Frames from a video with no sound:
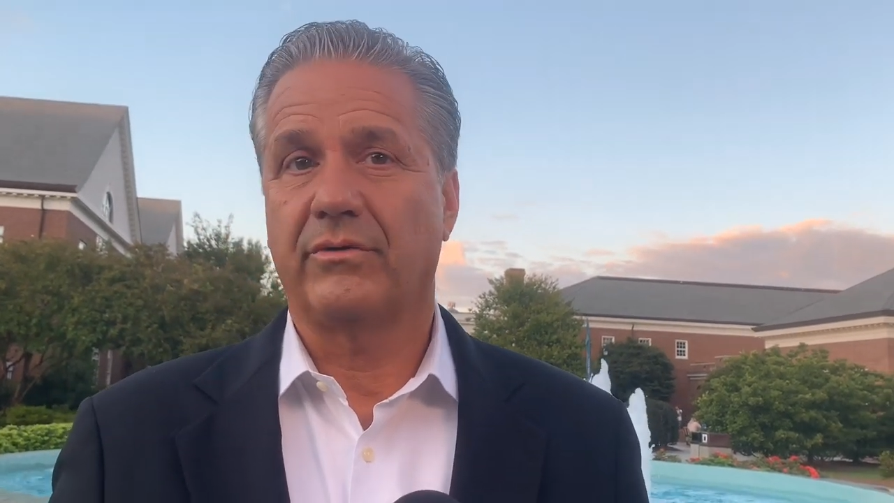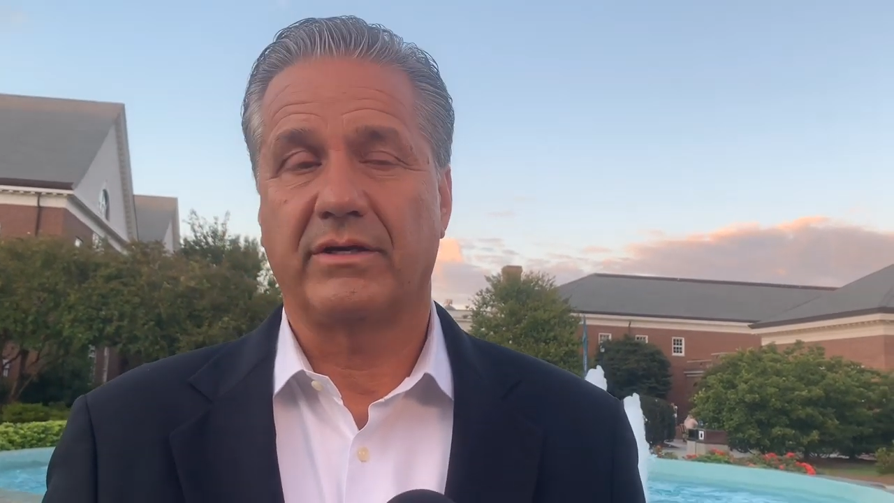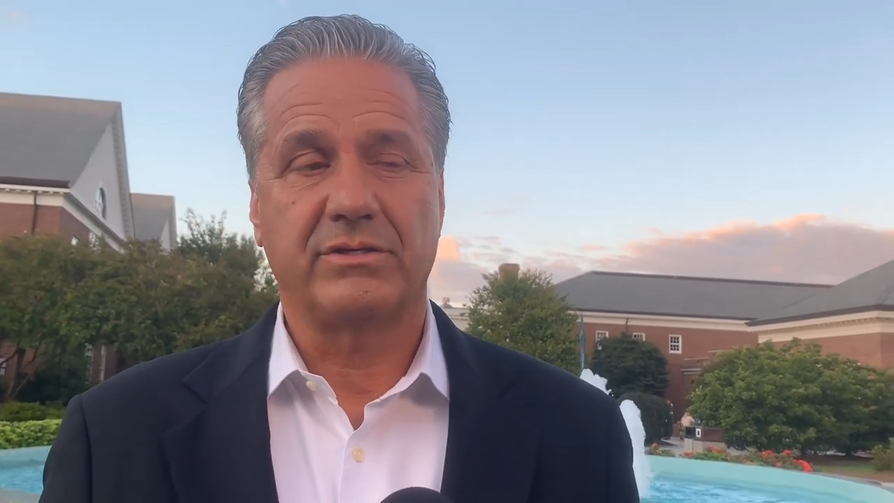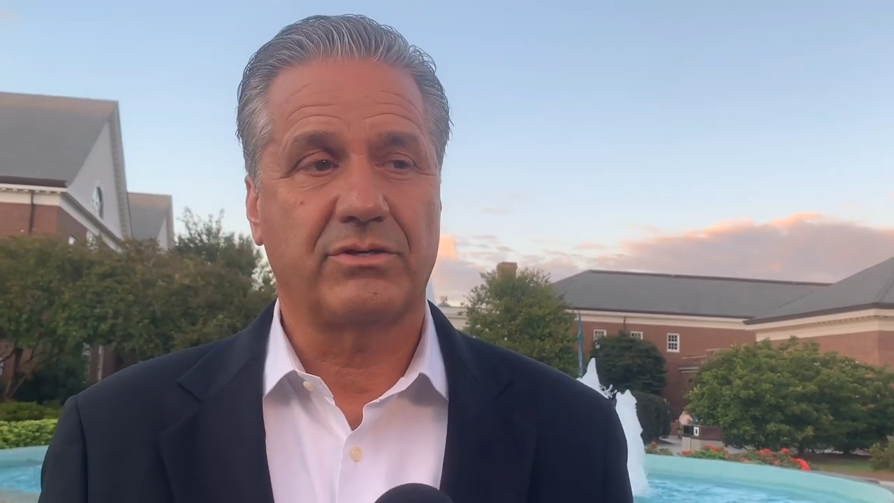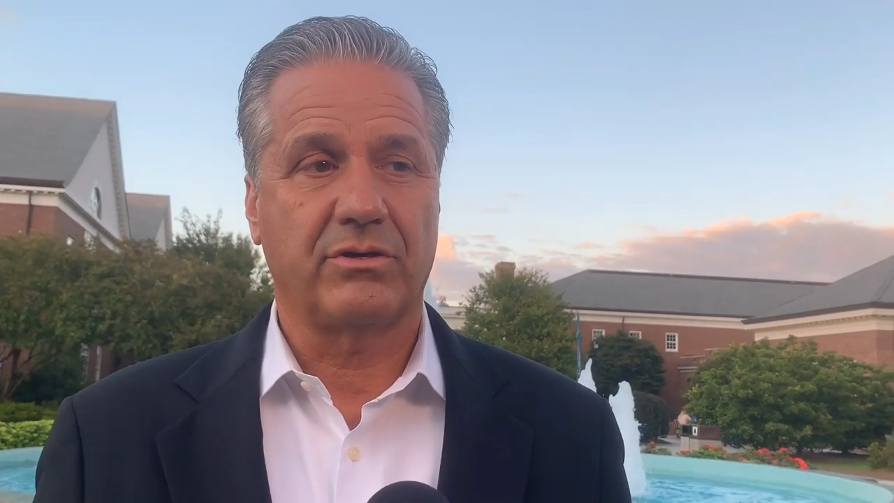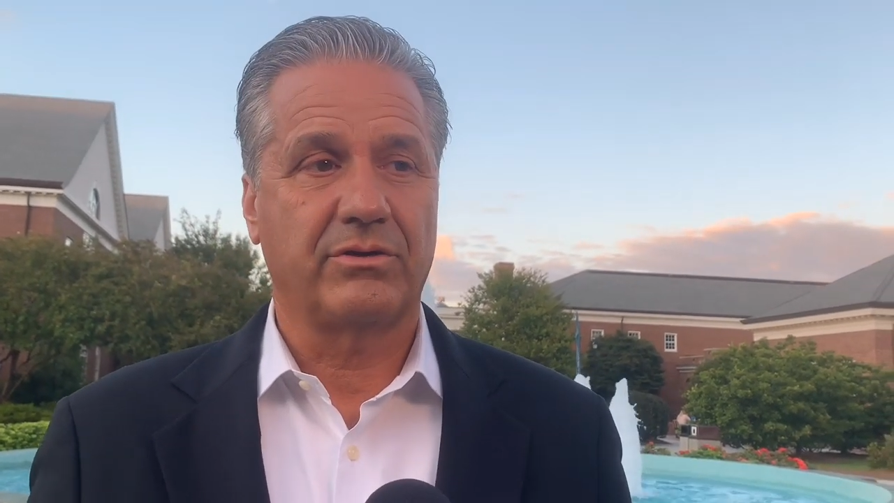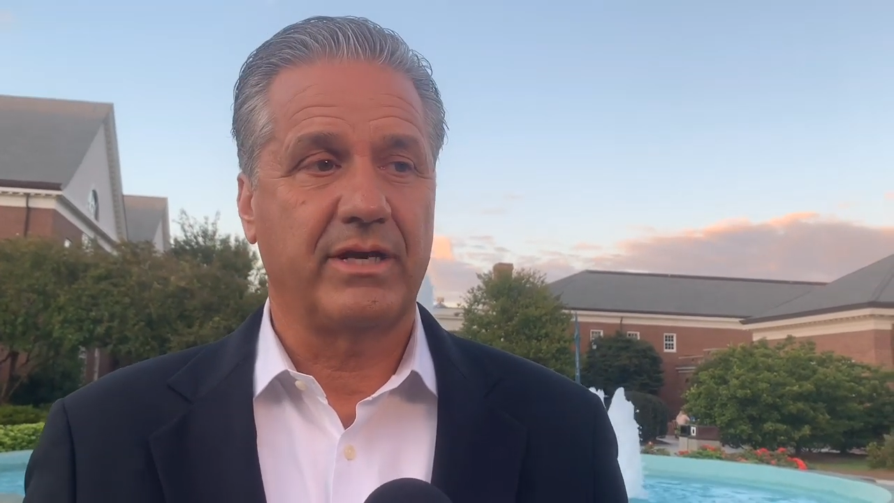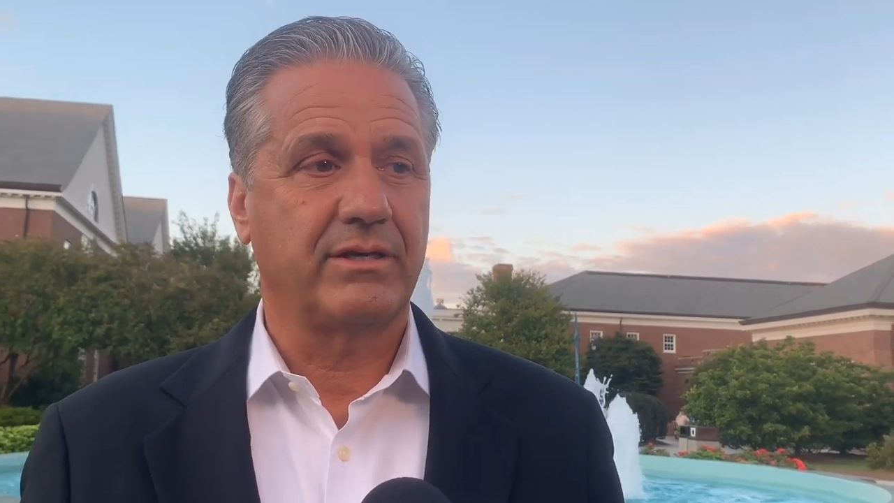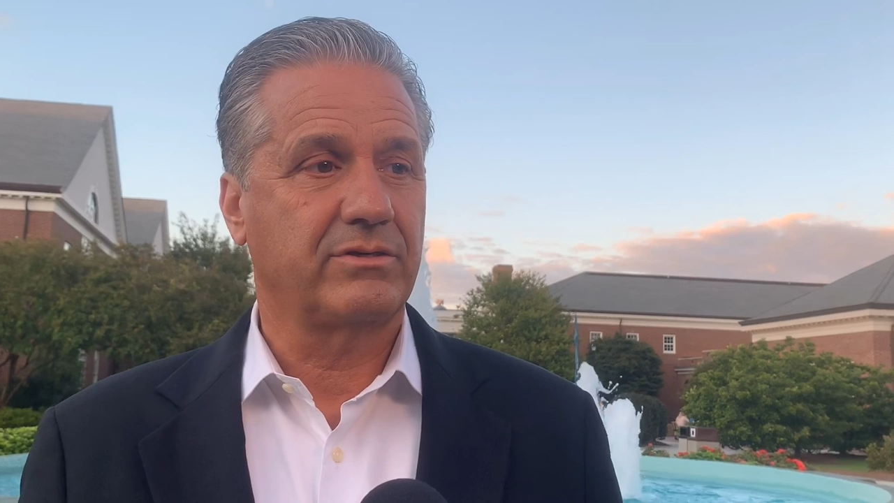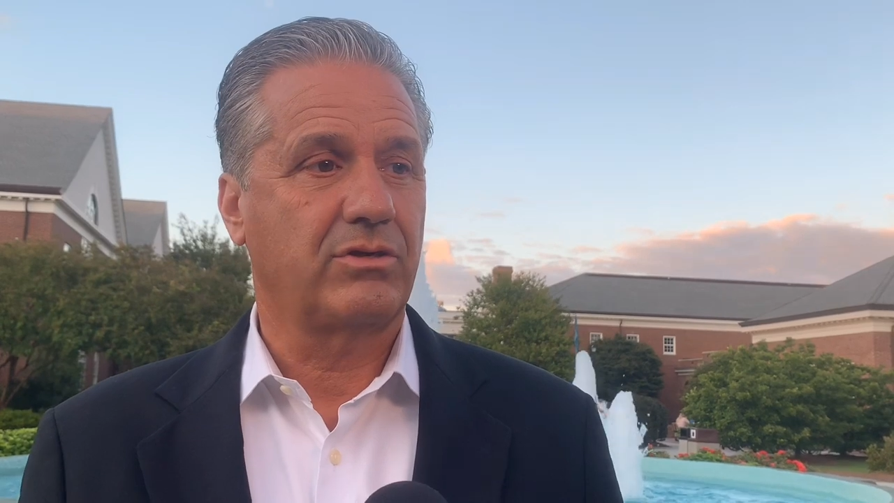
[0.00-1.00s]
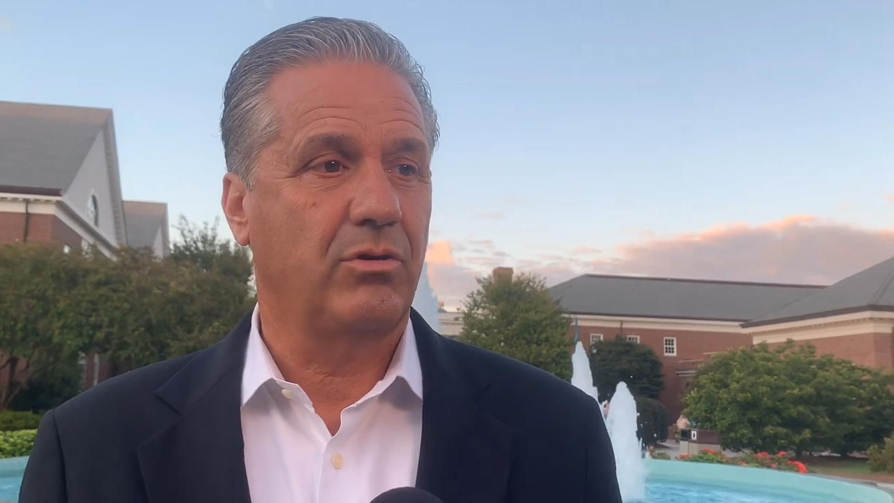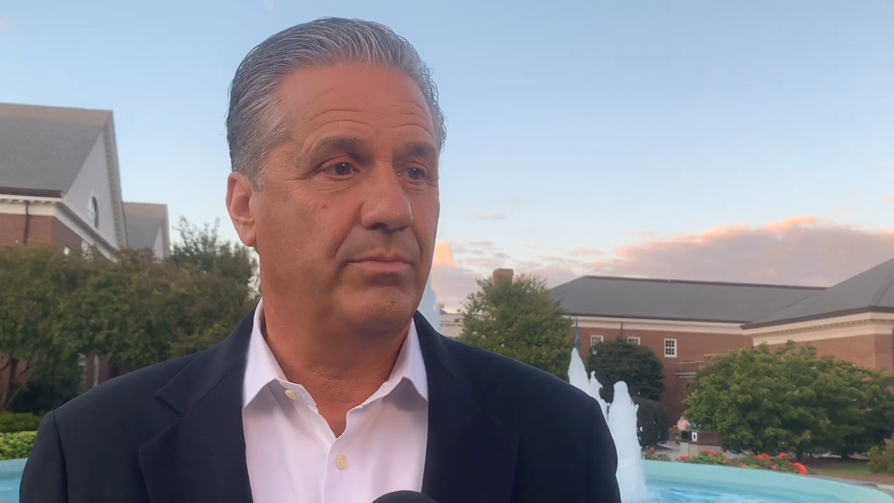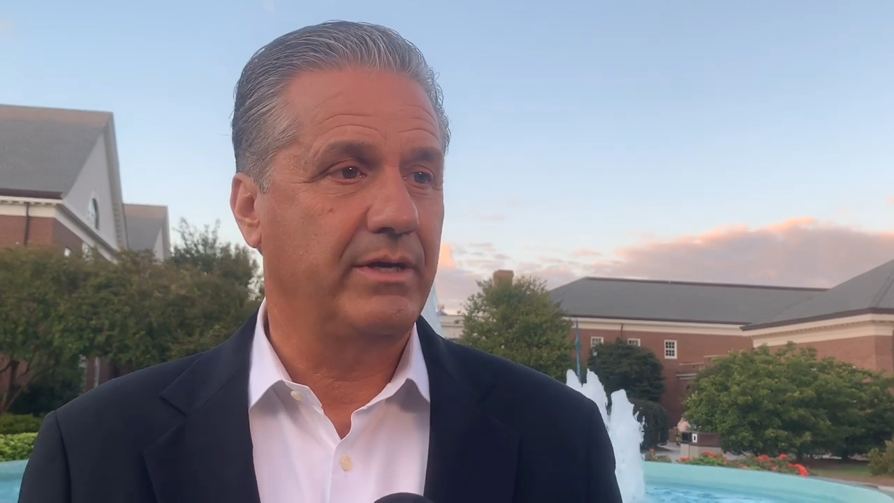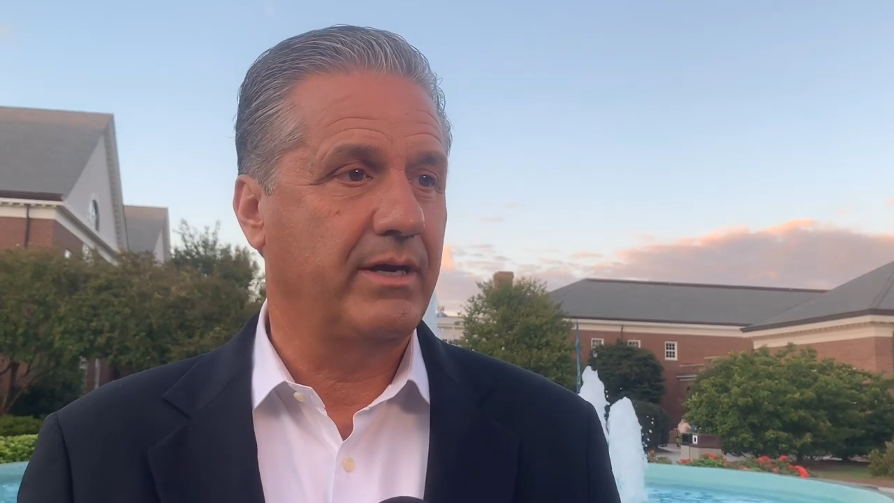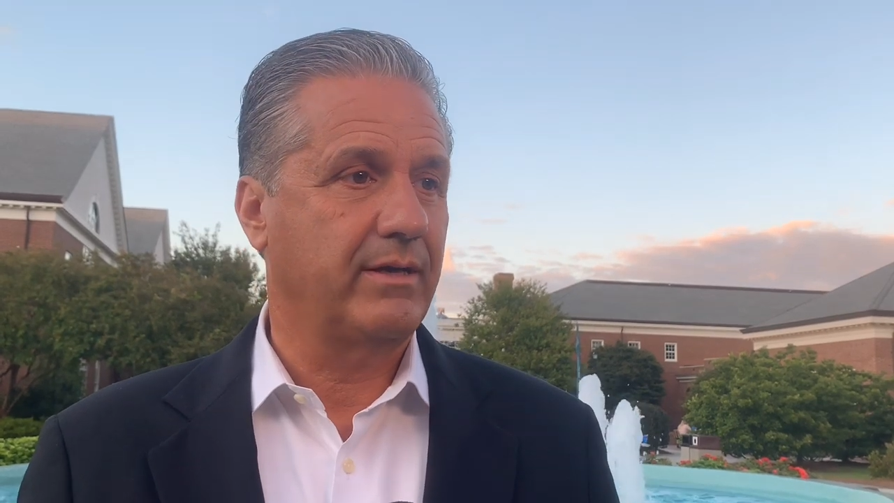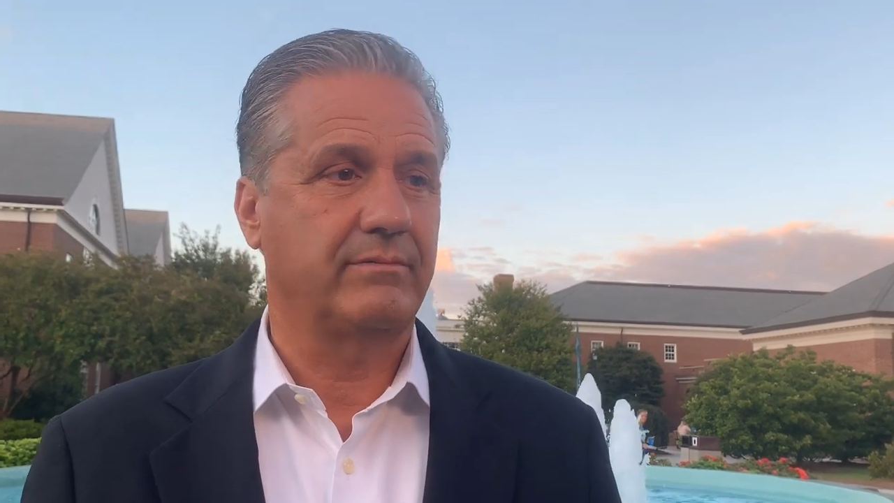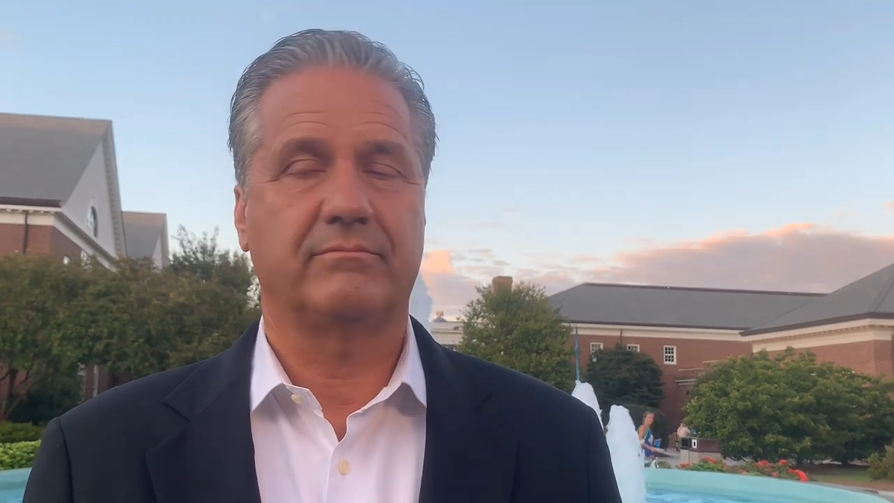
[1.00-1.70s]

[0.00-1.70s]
I just saw Dennis Tobin not